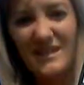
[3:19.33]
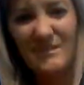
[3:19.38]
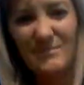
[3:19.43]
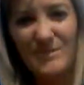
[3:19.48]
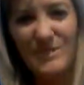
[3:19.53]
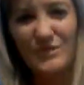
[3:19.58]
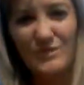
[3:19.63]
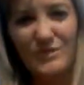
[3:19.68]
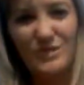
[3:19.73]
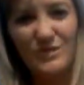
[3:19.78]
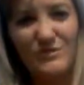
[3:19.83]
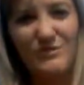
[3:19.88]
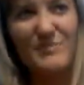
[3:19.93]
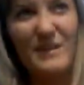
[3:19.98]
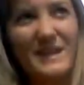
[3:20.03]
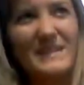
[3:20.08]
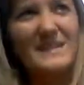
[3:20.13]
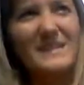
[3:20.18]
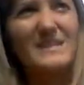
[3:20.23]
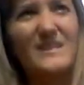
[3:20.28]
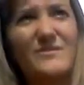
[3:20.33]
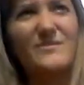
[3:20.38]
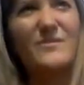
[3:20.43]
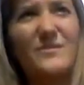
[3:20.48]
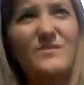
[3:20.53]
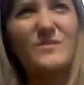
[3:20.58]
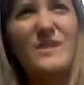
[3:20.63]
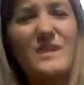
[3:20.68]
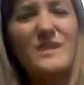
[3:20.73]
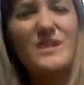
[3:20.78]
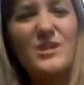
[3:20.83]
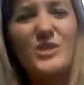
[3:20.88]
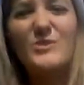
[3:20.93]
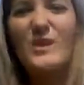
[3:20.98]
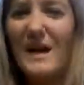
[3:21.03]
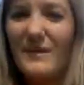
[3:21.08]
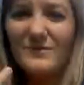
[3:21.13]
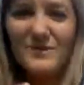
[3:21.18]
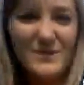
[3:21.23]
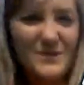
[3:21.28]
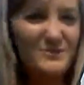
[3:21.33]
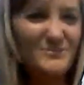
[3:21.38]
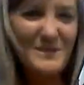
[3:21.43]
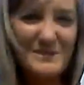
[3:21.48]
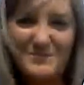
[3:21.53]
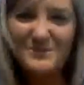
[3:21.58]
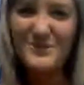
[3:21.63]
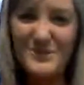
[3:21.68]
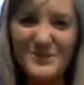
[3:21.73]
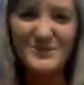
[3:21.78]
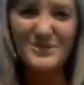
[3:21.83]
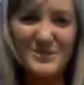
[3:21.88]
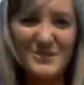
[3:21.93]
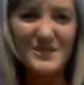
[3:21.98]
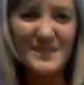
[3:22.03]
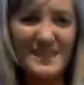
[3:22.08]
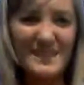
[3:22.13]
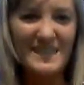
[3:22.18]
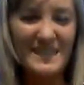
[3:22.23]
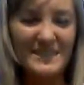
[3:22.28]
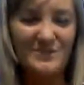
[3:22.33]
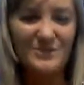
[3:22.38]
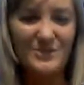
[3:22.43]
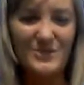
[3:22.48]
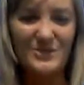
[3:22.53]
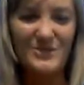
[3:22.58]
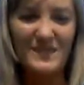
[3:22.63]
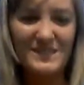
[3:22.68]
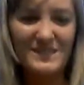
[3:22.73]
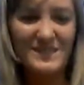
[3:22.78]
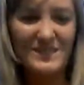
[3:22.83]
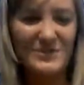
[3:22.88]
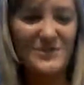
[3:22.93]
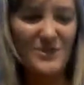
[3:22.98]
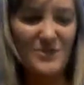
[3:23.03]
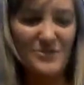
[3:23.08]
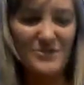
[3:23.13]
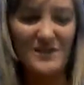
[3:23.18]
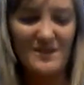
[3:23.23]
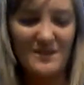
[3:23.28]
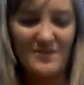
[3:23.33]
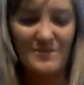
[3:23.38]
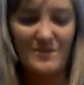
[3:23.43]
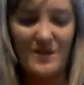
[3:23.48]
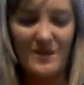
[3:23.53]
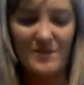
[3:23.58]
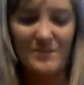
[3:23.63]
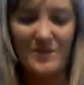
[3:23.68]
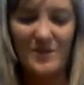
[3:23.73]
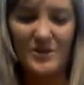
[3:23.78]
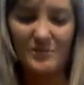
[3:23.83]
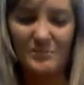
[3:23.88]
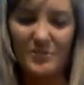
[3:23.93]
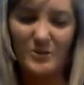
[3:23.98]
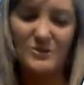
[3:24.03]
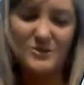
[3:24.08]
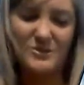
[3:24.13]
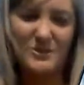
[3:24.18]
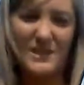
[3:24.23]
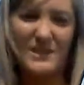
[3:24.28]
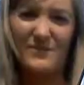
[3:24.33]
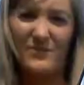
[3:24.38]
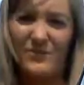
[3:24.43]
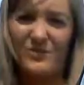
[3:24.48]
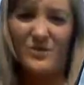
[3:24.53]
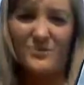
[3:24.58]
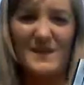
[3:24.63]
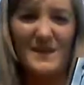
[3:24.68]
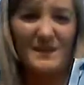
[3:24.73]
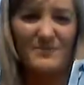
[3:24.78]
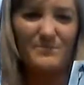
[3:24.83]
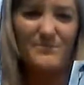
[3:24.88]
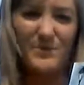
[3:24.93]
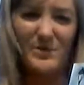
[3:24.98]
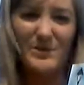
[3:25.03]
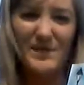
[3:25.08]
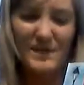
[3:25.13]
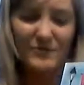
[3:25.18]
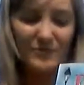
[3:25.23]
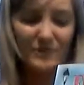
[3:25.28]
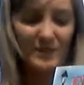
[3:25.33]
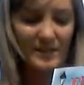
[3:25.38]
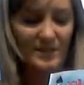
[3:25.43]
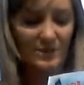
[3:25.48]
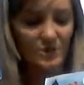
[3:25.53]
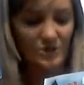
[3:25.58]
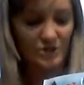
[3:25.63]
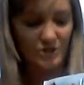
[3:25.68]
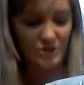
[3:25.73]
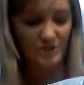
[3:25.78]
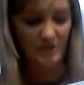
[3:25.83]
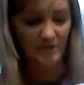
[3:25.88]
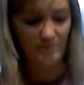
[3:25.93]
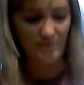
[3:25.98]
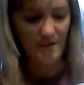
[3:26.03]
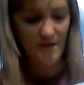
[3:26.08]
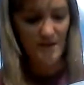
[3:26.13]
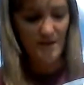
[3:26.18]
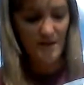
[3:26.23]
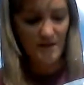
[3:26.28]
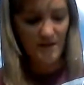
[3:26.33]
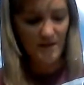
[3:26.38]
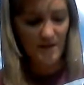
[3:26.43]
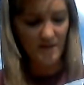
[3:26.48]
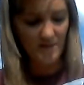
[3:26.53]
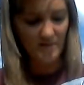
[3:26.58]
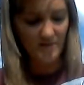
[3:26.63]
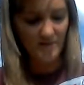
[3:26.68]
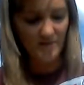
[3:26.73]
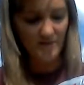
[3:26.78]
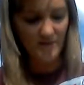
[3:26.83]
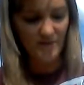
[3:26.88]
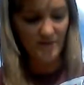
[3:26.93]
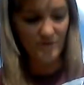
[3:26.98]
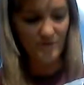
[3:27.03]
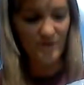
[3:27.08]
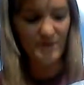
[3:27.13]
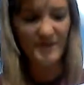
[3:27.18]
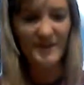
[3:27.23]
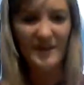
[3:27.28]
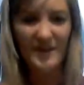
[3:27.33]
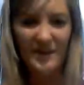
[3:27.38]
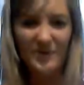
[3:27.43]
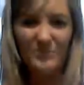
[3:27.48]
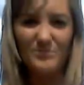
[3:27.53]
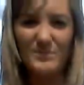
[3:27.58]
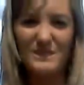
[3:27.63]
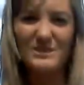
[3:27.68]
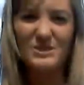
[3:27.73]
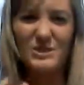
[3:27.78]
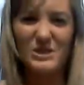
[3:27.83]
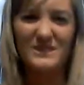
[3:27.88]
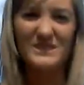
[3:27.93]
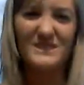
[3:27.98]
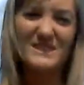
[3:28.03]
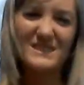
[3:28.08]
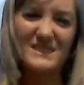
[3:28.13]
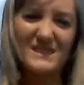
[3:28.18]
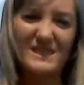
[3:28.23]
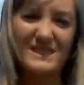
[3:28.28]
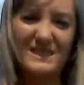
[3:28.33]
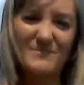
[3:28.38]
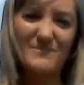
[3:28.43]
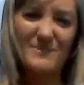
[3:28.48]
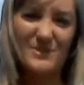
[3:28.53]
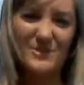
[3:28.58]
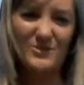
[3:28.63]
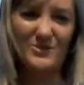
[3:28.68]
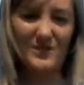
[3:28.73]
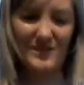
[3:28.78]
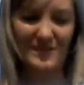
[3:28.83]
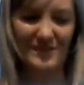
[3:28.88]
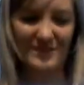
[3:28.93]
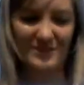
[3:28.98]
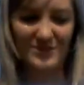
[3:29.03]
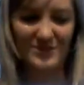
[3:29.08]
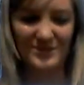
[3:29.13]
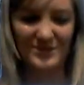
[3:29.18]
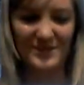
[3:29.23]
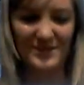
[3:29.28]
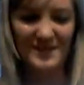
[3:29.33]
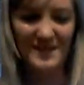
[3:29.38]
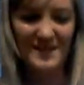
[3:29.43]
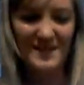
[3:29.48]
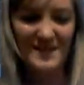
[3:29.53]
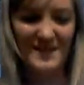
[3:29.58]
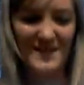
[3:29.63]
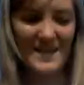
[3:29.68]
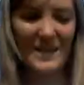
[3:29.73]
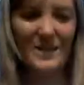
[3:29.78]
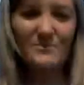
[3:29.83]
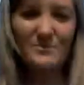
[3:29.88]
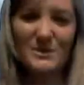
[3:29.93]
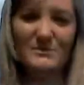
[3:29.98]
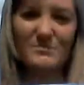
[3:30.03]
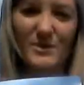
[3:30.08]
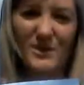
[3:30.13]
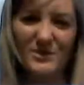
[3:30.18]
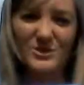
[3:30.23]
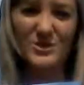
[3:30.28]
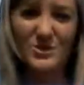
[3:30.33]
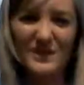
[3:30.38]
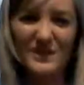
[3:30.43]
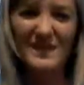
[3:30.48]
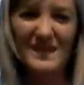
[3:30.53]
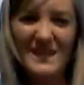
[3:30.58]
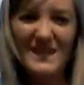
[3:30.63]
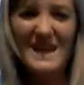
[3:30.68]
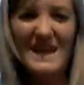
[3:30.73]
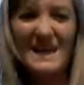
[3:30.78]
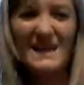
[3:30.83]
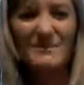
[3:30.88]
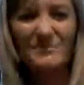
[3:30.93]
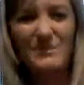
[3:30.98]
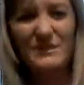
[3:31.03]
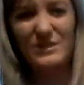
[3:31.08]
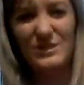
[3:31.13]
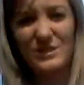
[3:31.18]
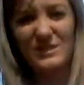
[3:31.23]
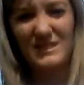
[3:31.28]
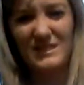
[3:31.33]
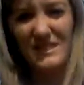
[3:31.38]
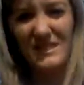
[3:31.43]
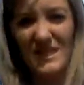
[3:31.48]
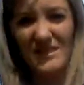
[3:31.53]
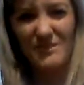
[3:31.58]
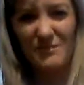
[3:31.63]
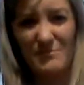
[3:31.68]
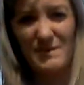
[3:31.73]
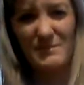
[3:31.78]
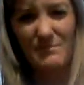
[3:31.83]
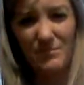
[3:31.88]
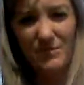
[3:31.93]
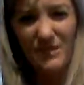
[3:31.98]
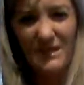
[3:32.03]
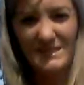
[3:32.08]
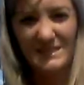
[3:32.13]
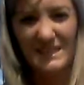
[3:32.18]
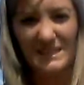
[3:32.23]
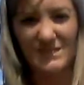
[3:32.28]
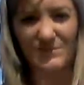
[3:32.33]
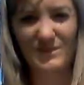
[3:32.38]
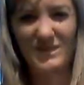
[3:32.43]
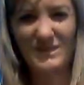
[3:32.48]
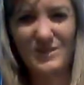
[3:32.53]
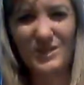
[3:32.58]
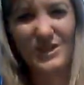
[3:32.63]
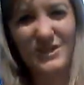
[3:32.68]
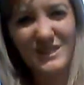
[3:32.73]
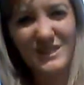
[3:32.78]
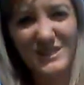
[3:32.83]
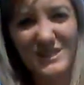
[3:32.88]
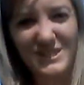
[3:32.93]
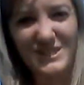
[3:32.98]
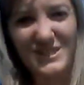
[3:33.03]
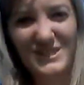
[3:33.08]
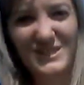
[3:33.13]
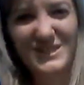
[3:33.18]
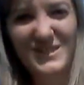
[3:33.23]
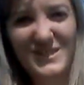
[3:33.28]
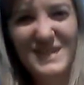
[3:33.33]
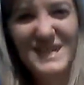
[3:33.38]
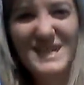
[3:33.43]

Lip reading: you're just reminded of, you have to know people's story, and when you get to know them on a personal level and you may build that relationship, you can help be Jesus to them, and you can actually help spread joy and be Jesus to other people, because that's what he's called us to do.